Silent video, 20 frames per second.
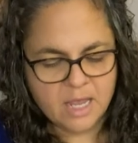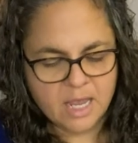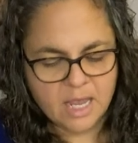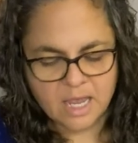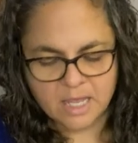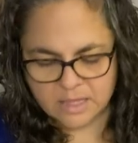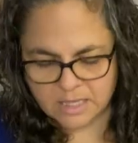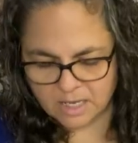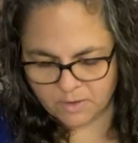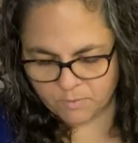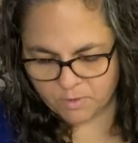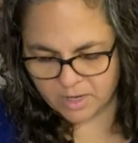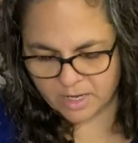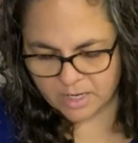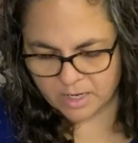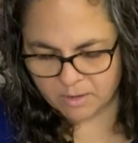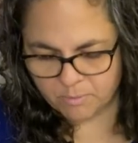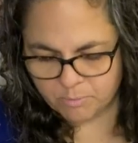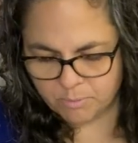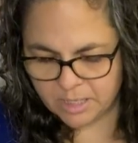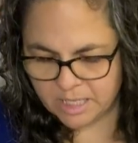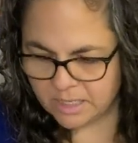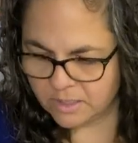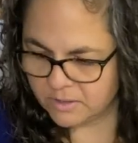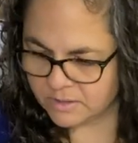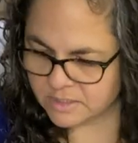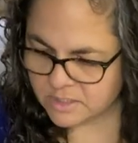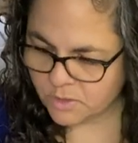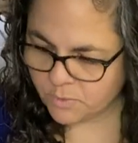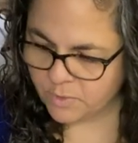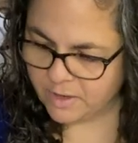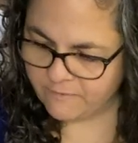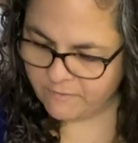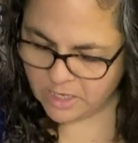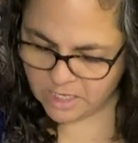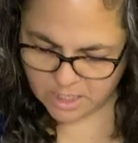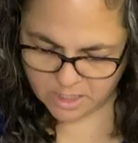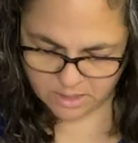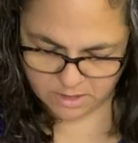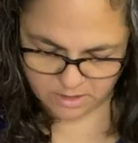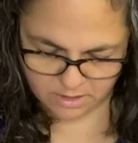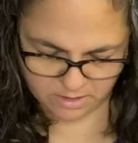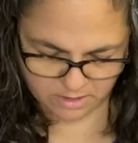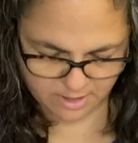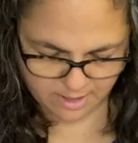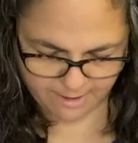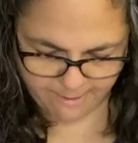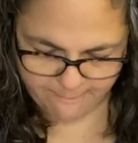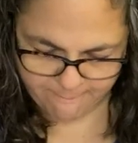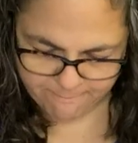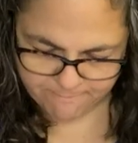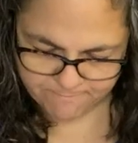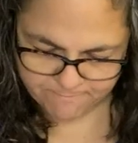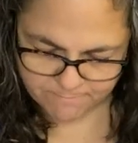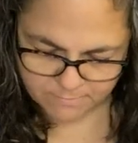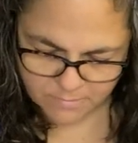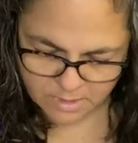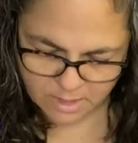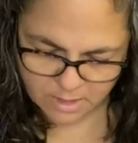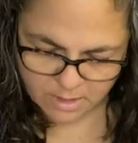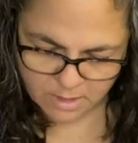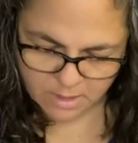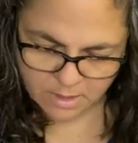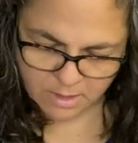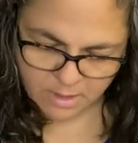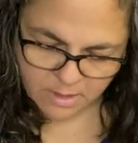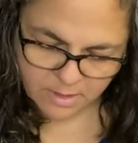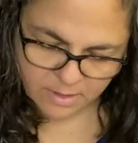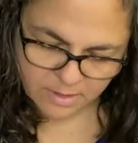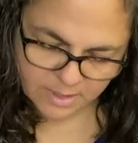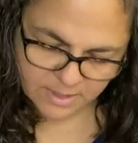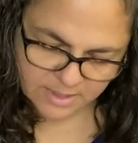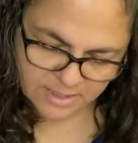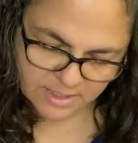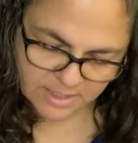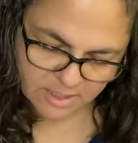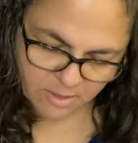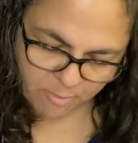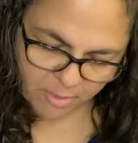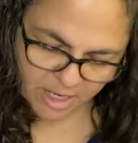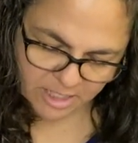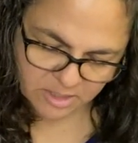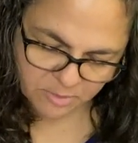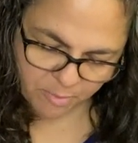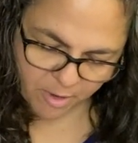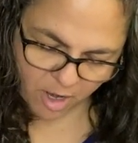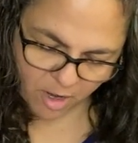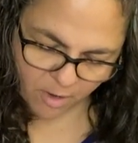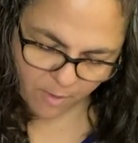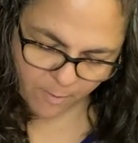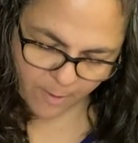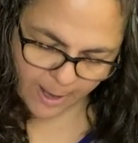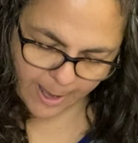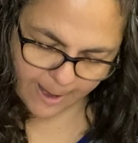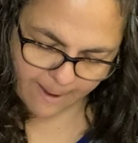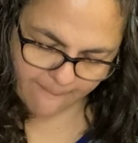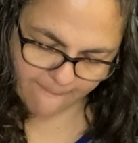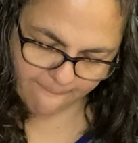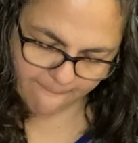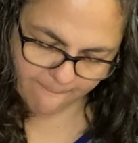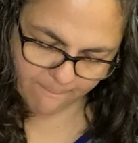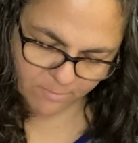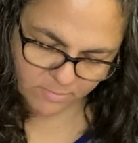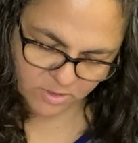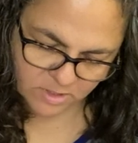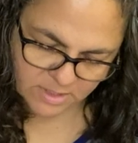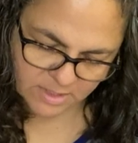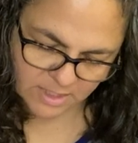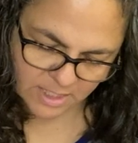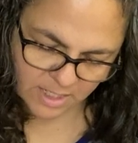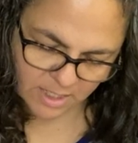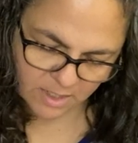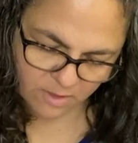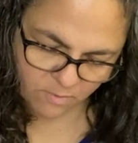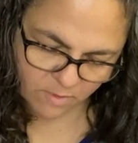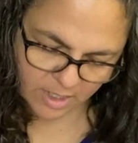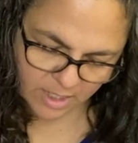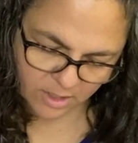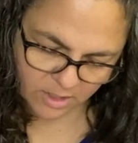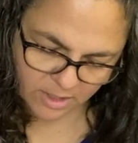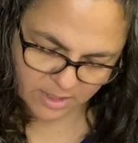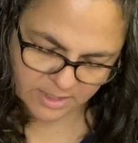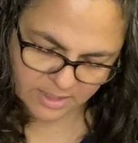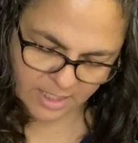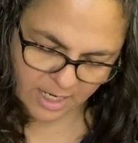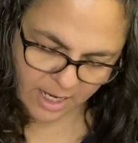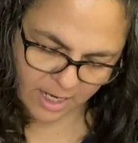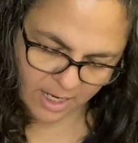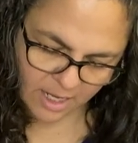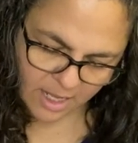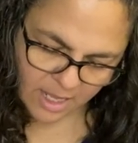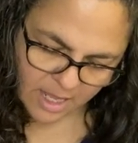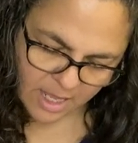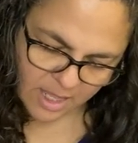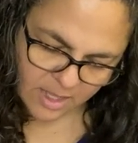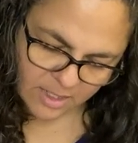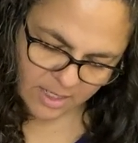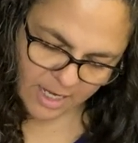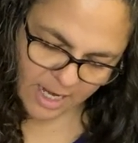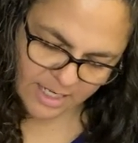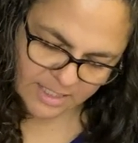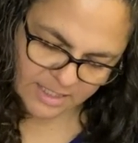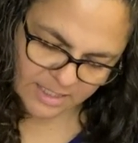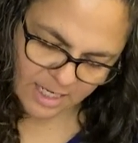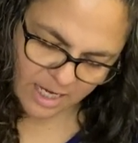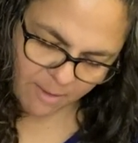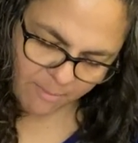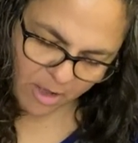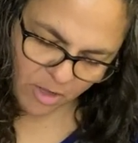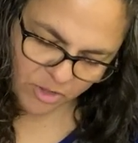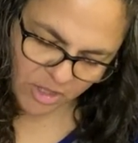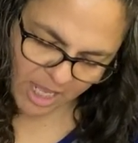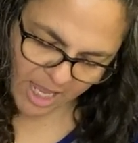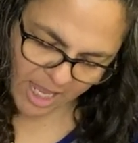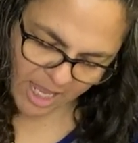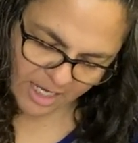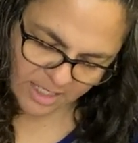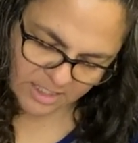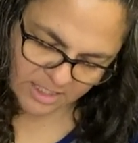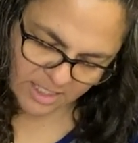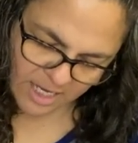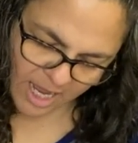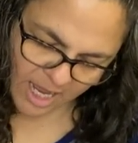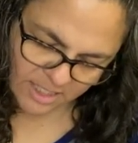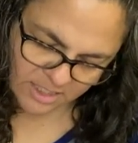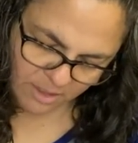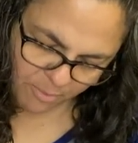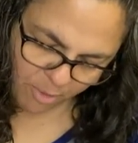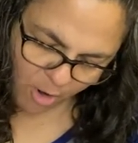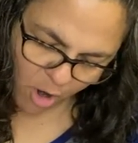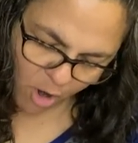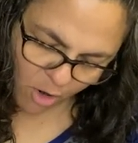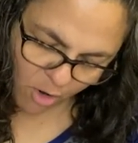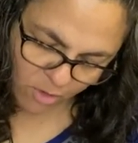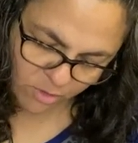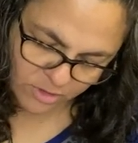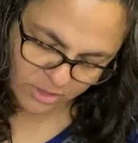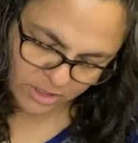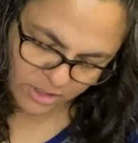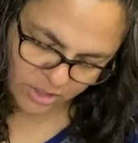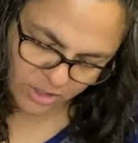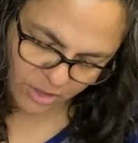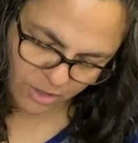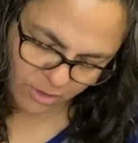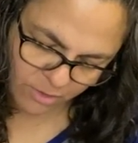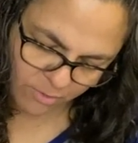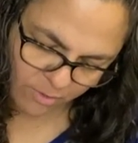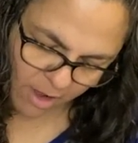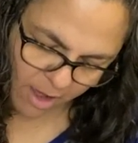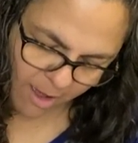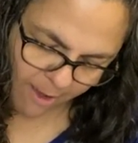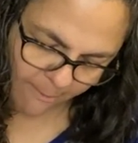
and then we're going to peel to reveal. This is the best part, right? Seeing what it looks like. The nice thing about the inks, as opposed to